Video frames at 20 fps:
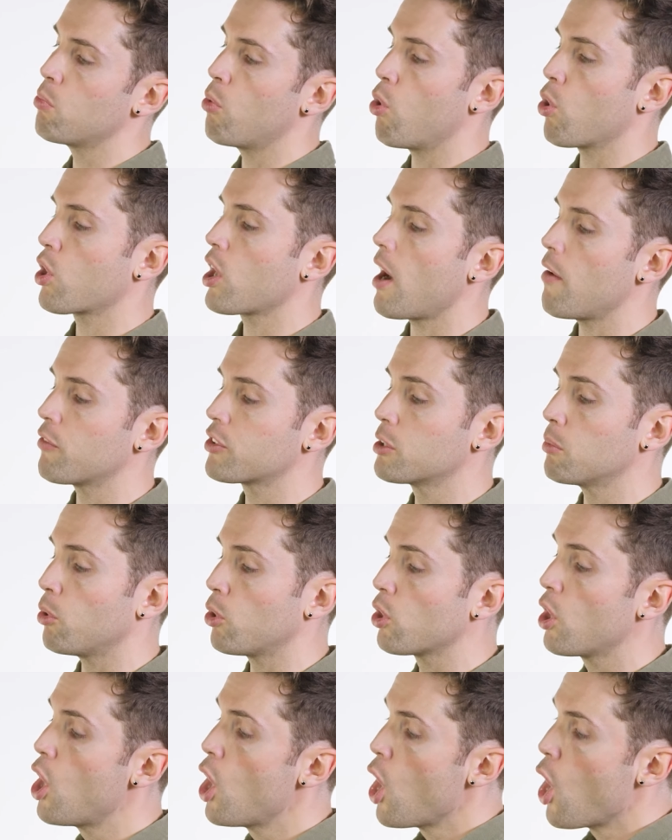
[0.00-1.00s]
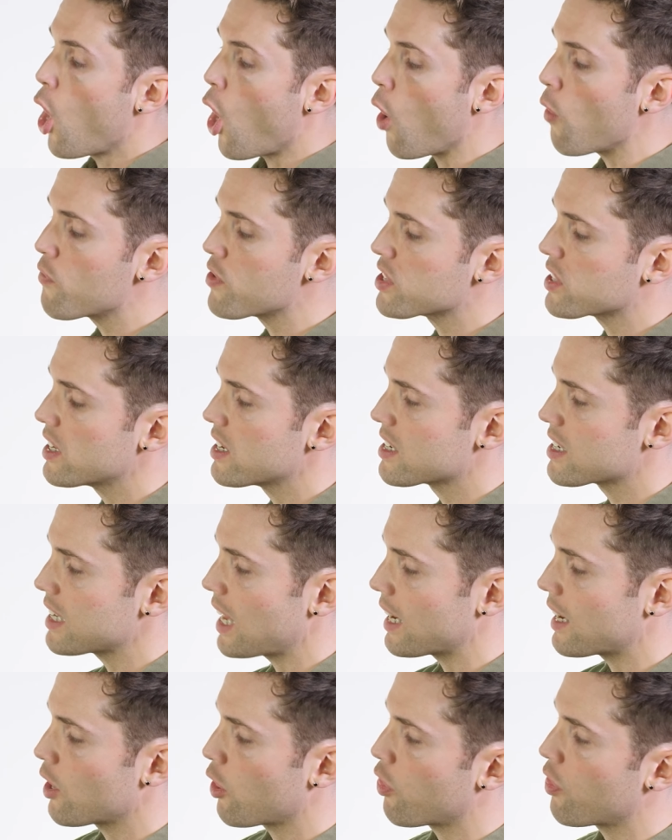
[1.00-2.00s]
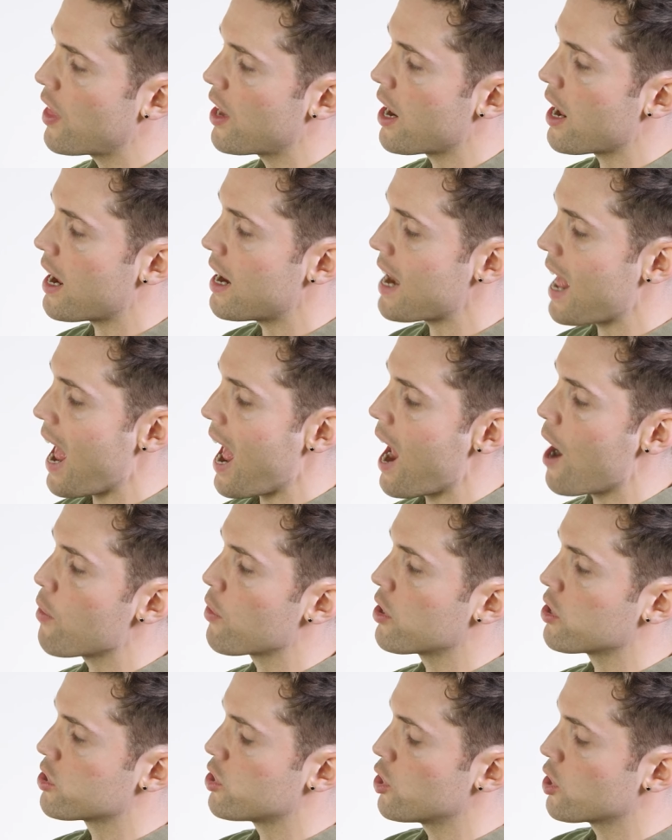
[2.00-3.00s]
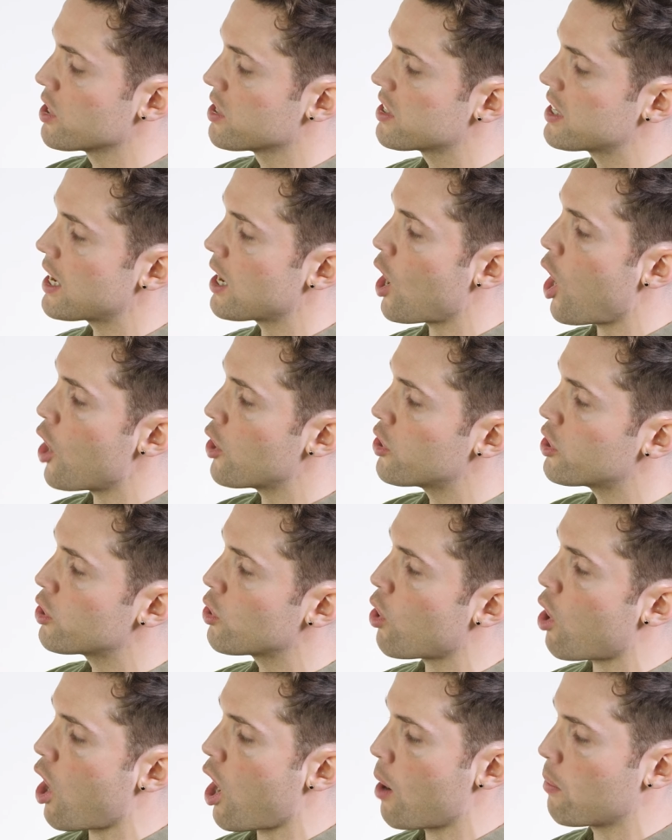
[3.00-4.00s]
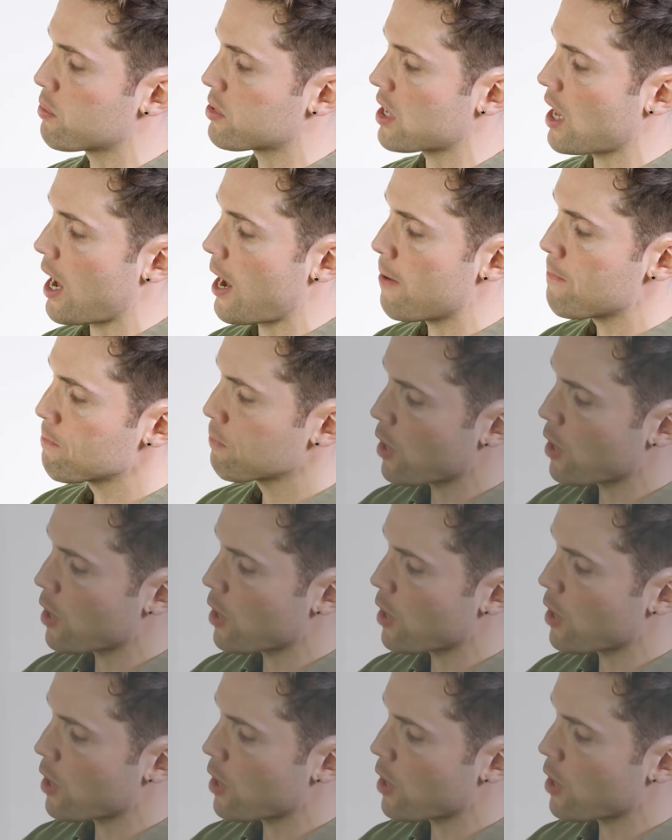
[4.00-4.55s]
more comfortable. Obviously slightly thinner in areas, so you can see under your arms there,